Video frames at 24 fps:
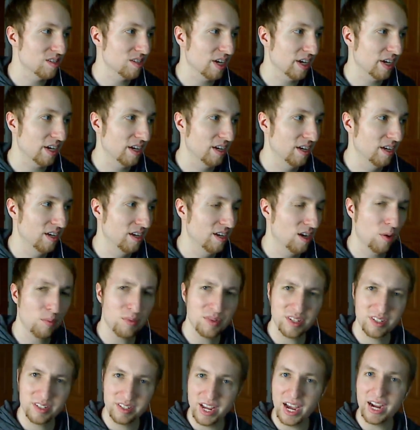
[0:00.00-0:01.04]
like
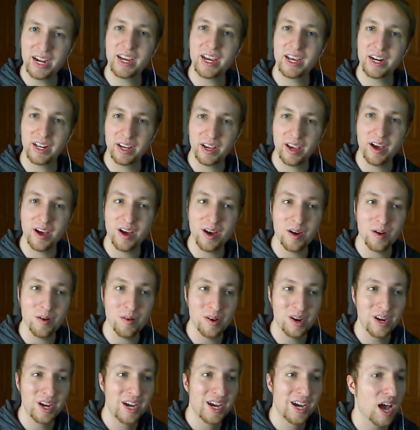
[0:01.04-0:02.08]
almost a decade
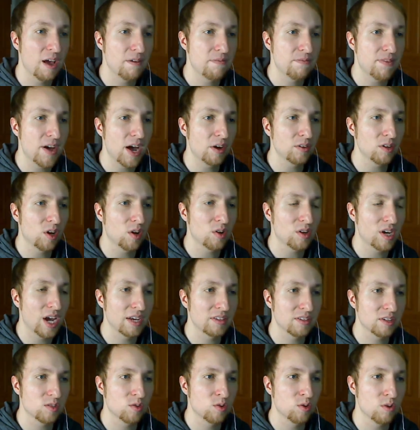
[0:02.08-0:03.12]
ago, I found all
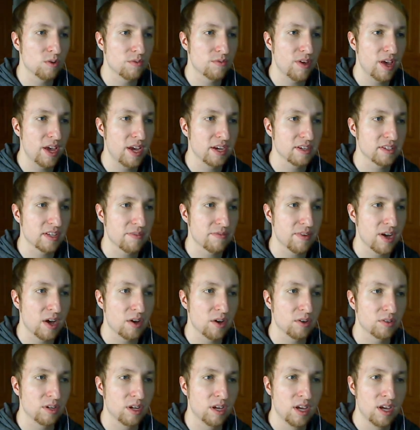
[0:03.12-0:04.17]
kinds of cool things. I
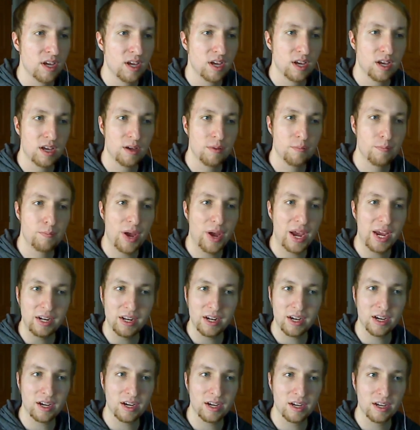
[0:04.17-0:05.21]
found
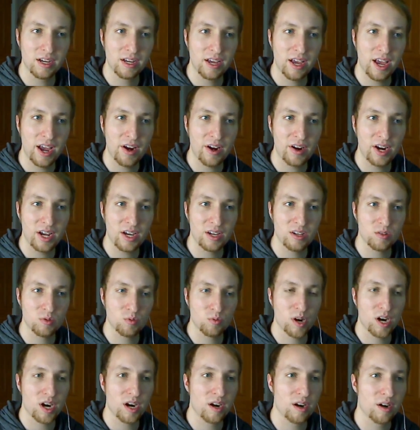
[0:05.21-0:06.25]
beta areas
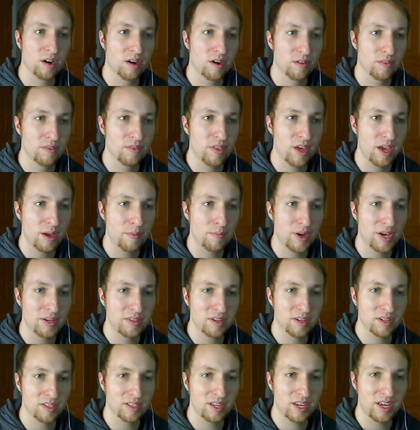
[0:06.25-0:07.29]
where they
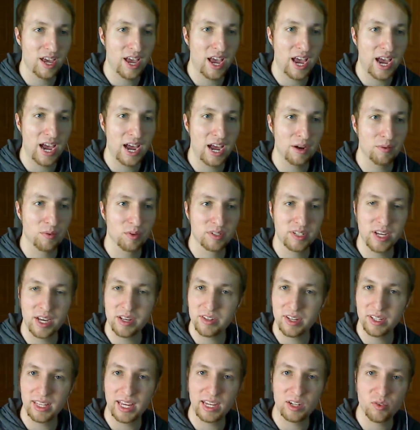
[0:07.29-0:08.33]
basically were
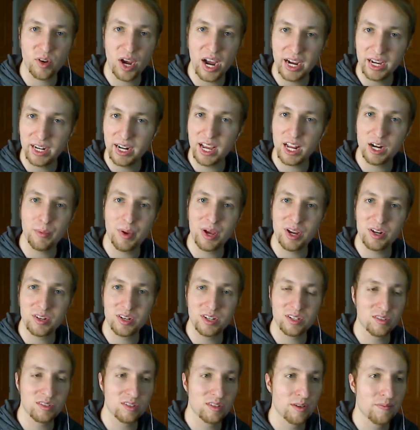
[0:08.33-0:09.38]
testing like dragon
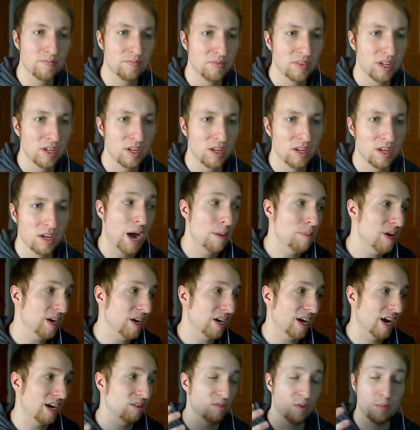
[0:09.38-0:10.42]
animations. I
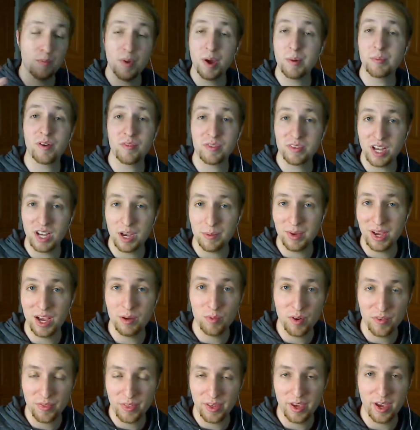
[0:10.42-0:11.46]
don't remember off the top of my
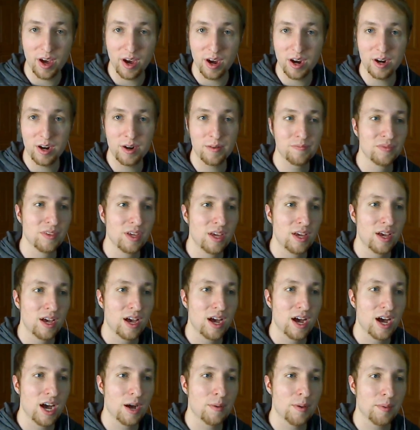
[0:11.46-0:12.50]
head what they are.
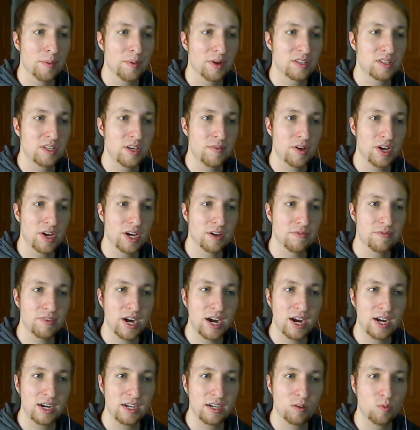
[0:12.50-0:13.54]
I'm gonna see if I can
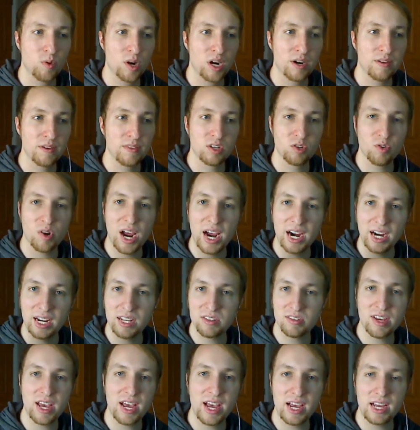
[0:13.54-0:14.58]
find where the
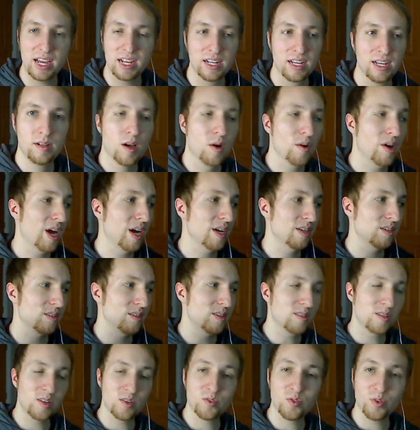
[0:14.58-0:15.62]
dragon's at. Okay, so
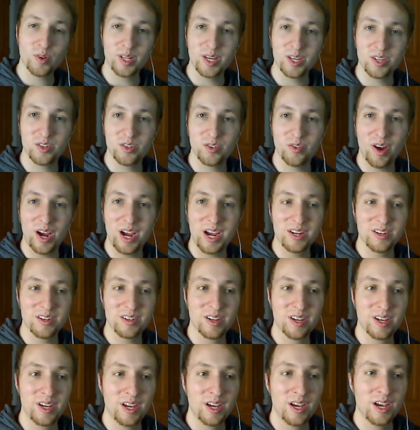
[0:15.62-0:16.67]
this is really
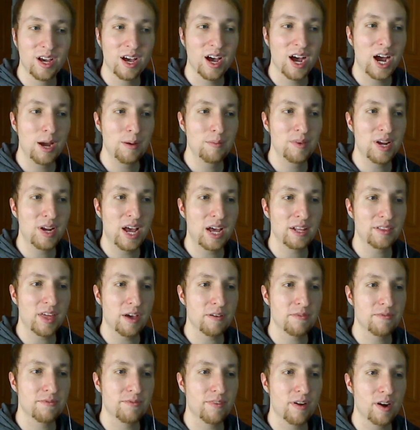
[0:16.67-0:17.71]
strange. I'm not
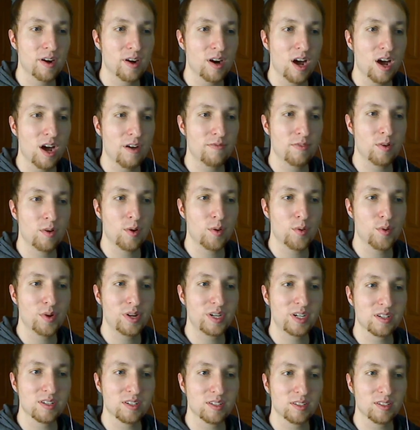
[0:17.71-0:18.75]
that far off where
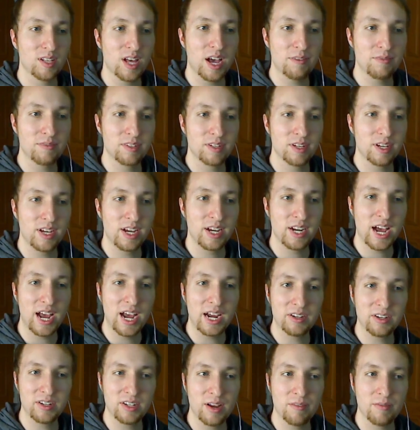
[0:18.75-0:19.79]
we just left, and I
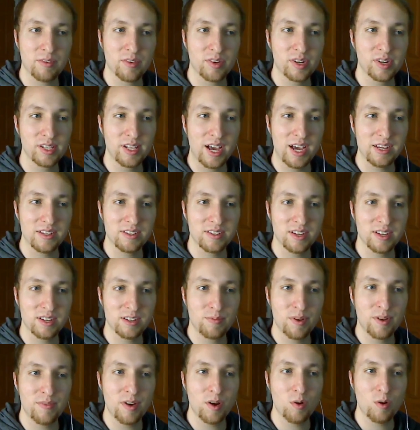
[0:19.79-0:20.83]
actually never realized
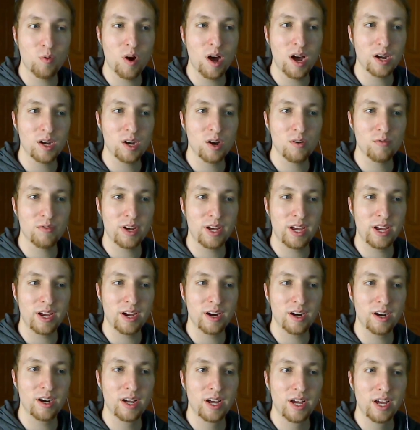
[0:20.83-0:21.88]
this, but if I walk over
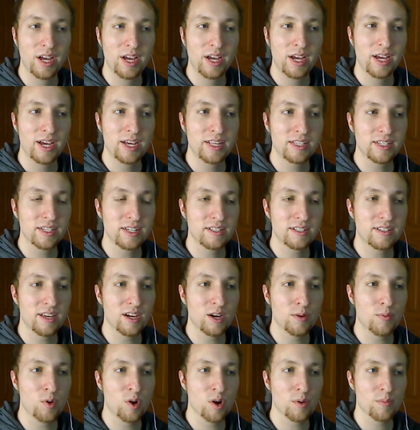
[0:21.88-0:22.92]
here, it's gonna
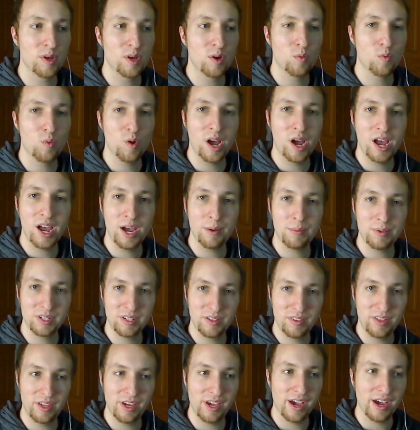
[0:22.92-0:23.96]
teleport me way up
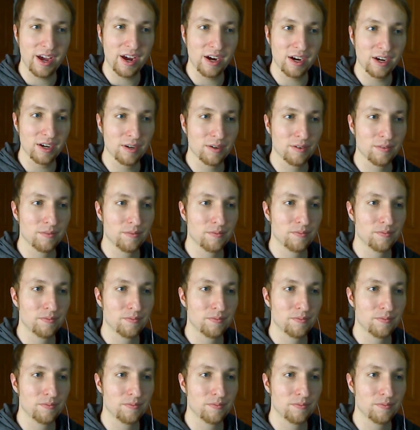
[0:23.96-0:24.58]
into the air.